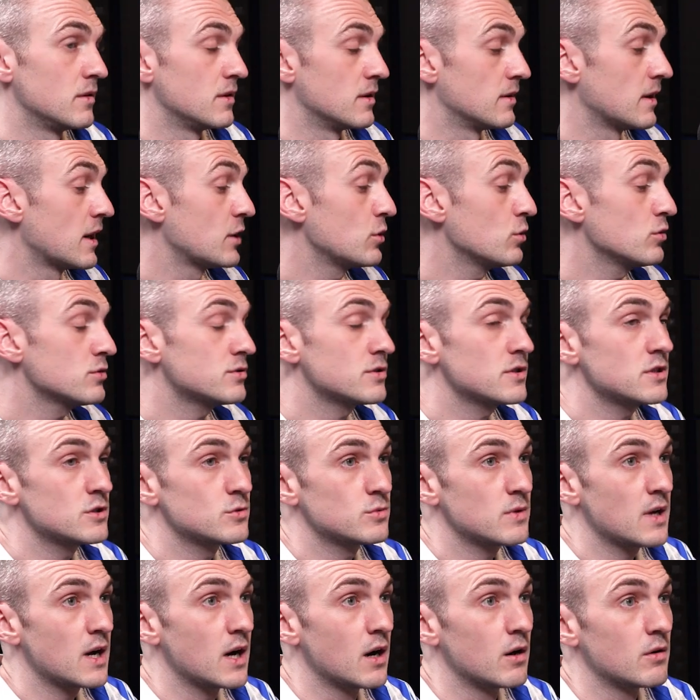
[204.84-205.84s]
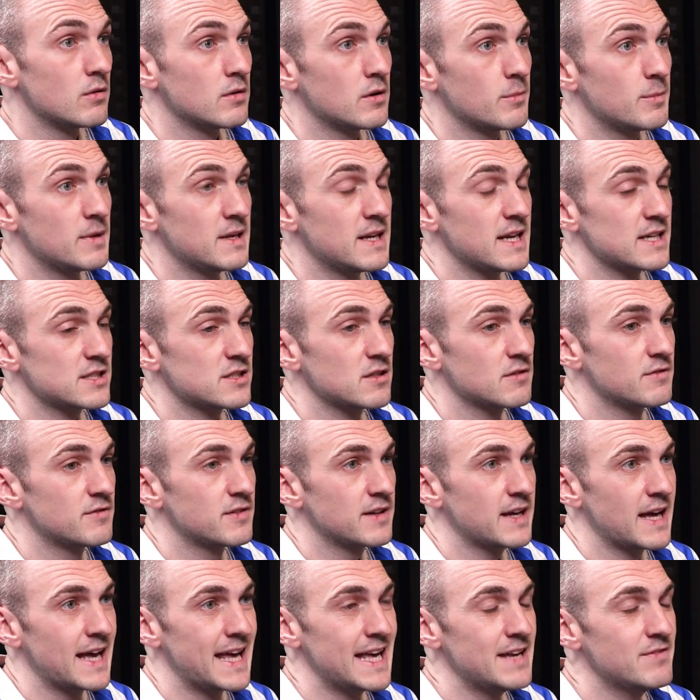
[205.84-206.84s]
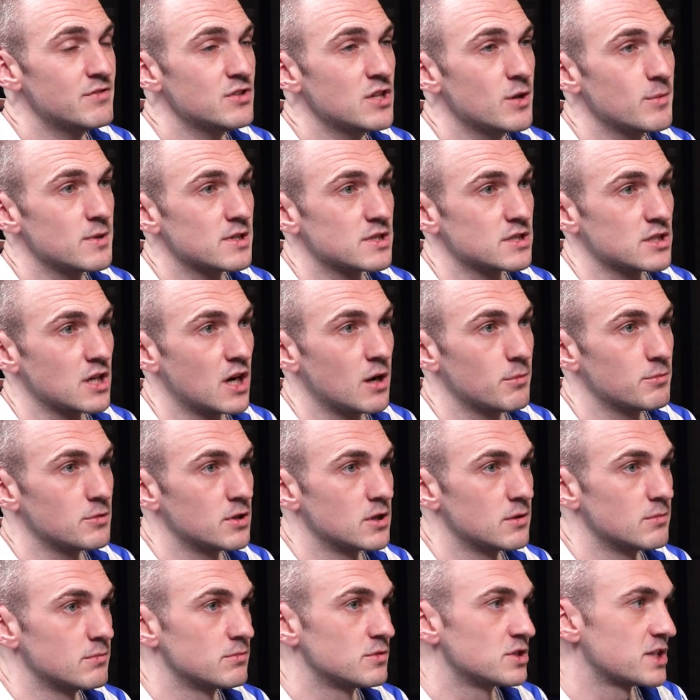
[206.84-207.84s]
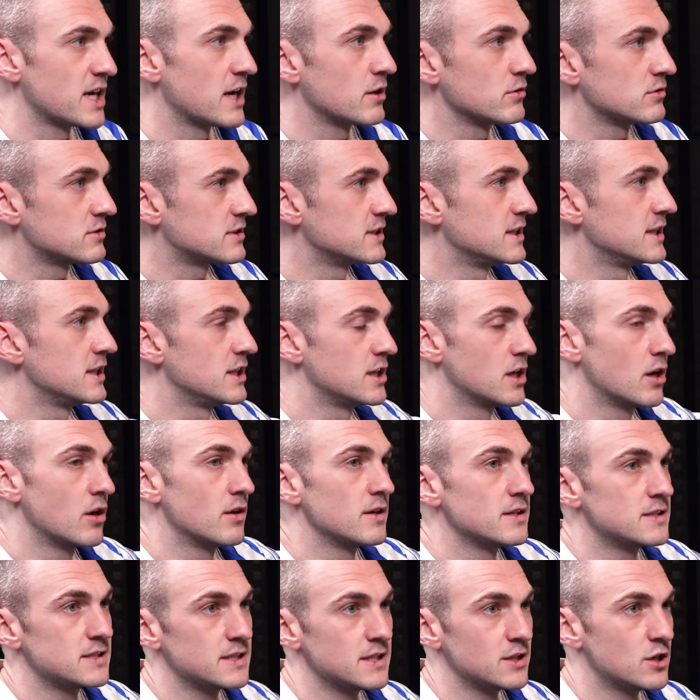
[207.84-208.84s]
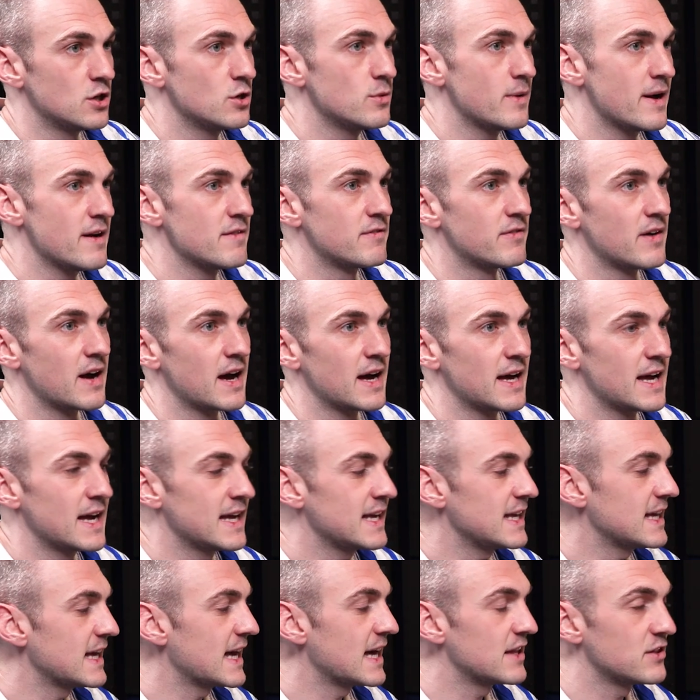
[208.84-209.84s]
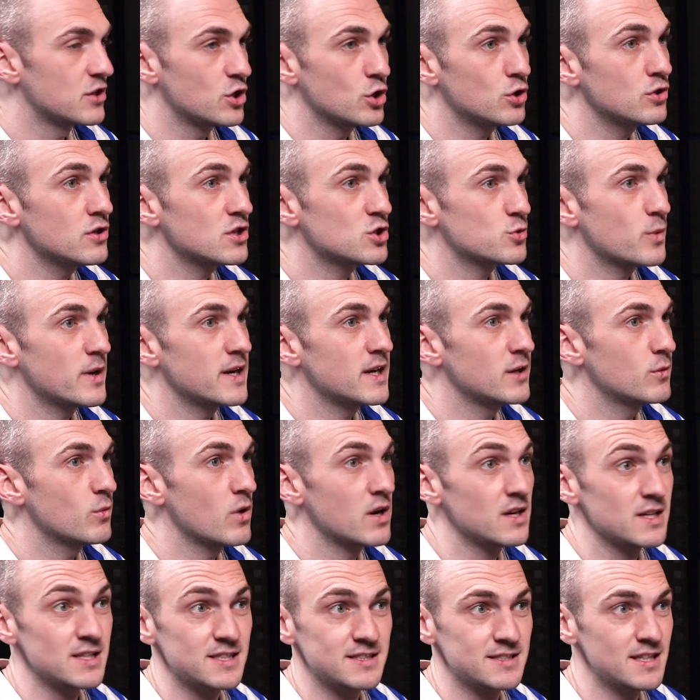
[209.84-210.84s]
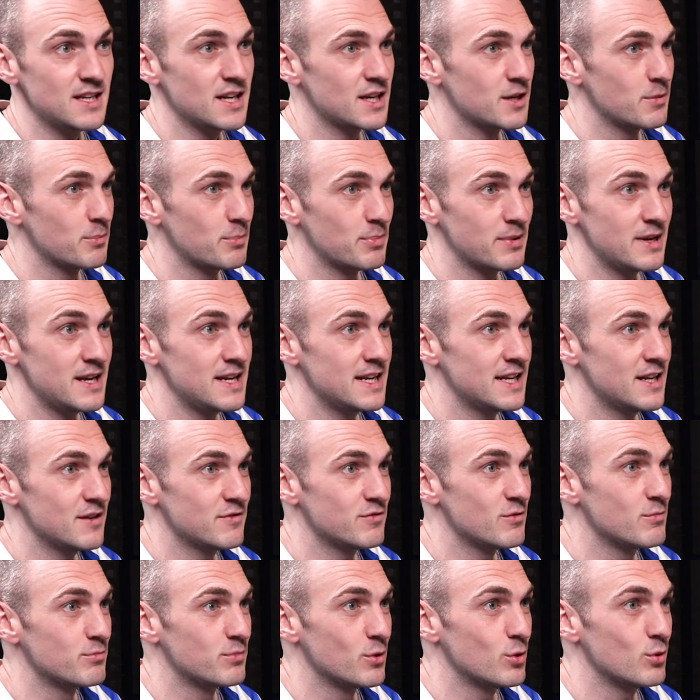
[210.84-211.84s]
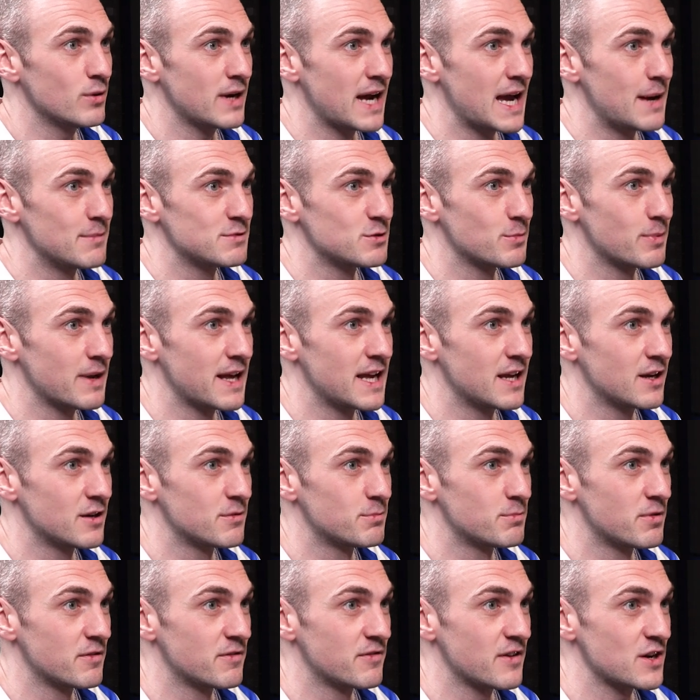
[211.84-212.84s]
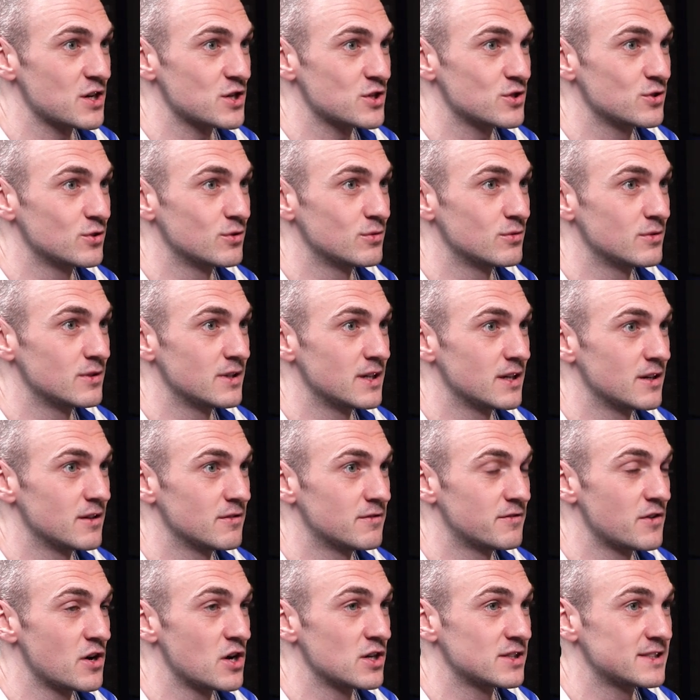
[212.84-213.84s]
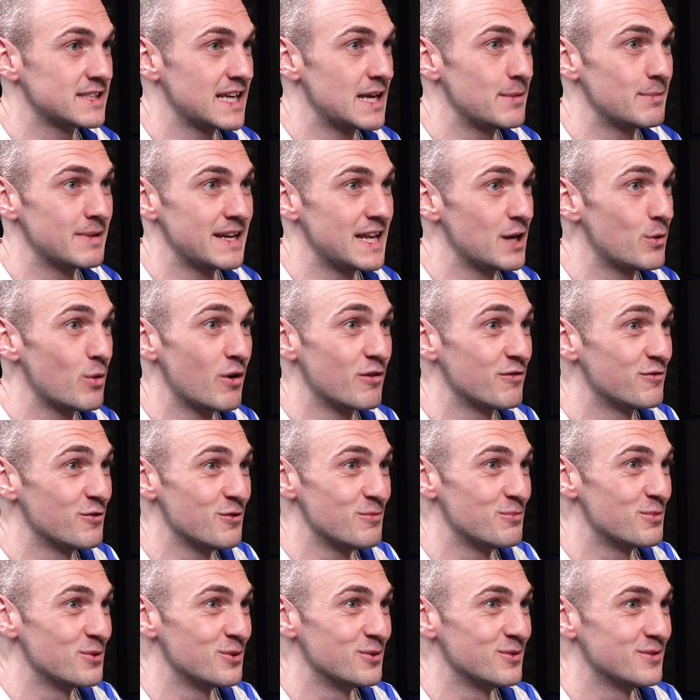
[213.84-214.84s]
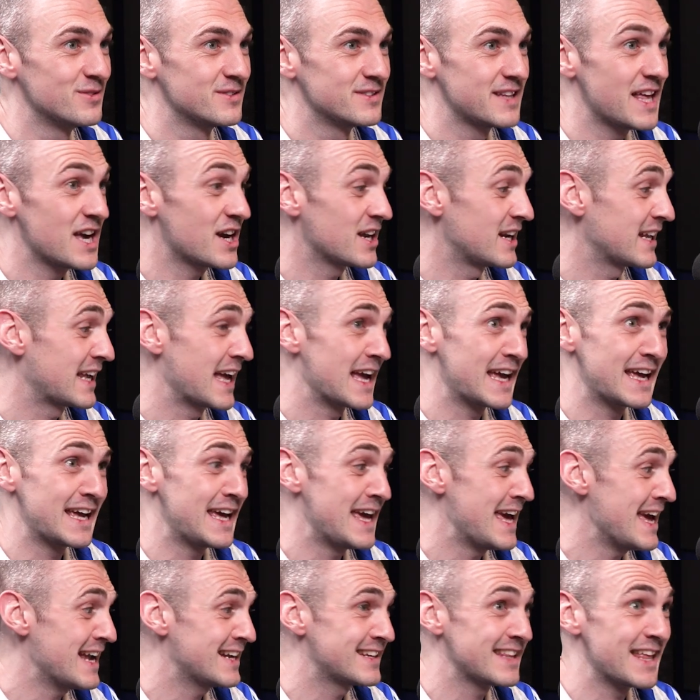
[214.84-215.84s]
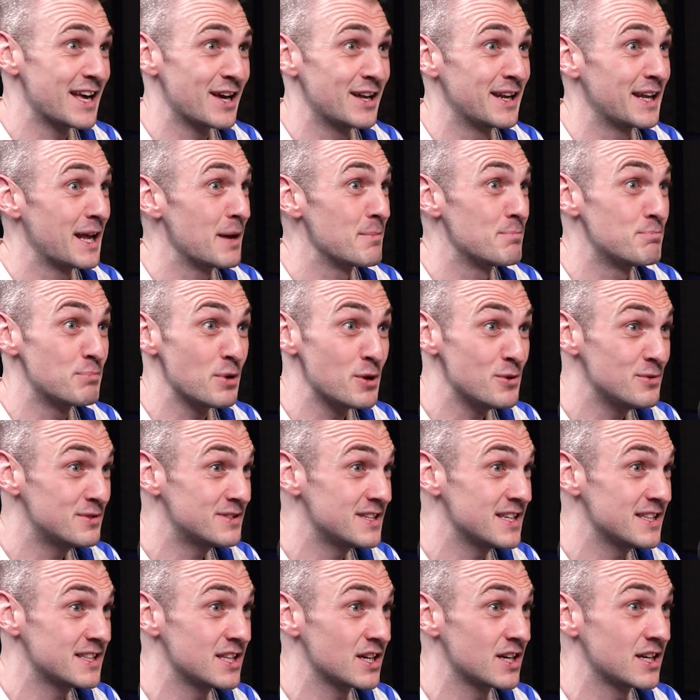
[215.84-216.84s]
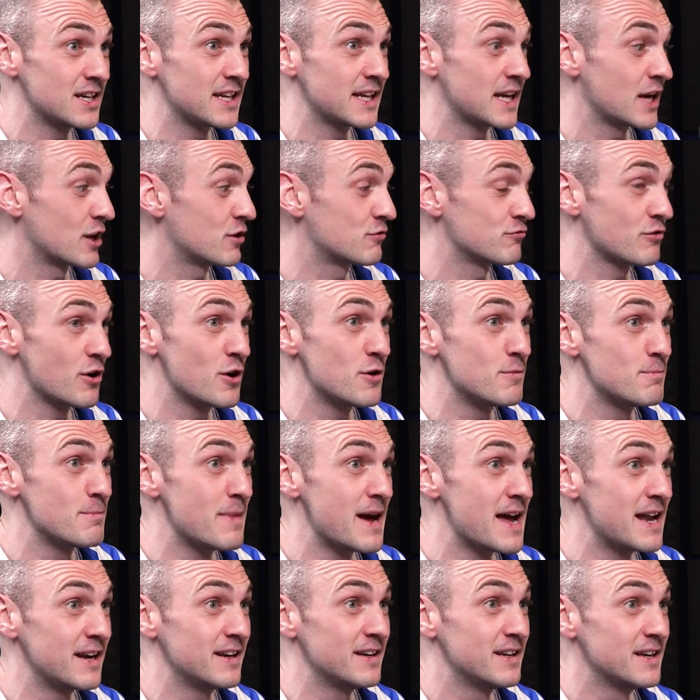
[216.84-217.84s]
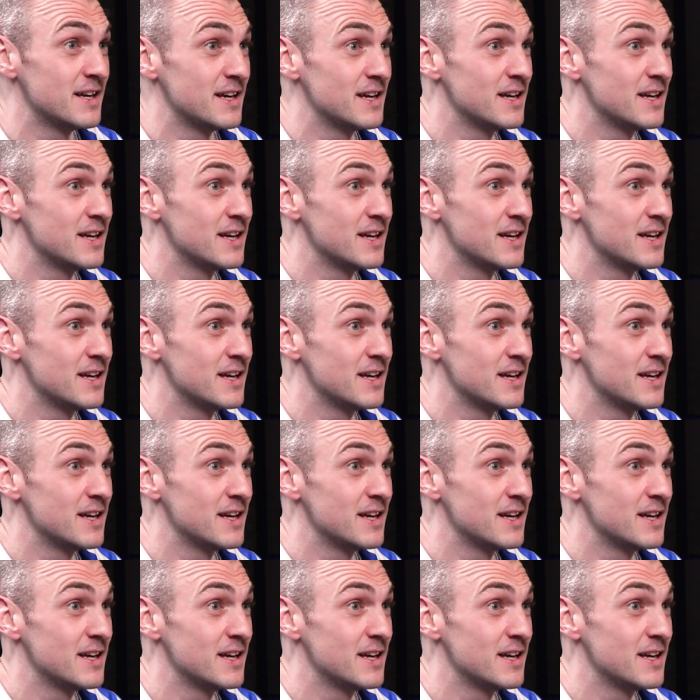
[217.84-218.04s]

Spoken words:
Yeah. And also as well, I mean, let's not forget, even though it's Tottenham, Chelsea, United, whoever, the under-21 is still a completely different ball game to playing professional first-team League One football. They're going to get kicked, they're going to get booted, they're going to get grown men,